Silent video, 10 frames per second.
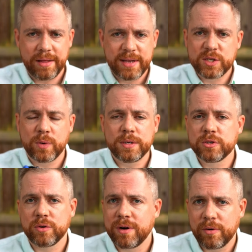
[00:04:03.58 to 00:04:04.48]
these
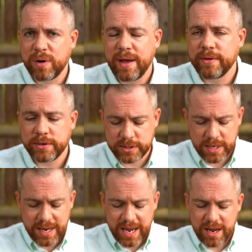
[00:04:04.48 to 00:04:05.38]
ones or, or others,
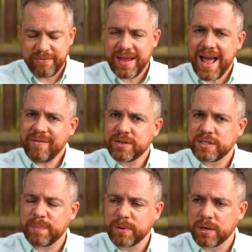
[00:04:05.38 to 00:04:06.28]
uh, if they have a
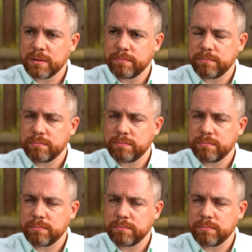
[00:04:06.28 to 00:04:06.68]
zipper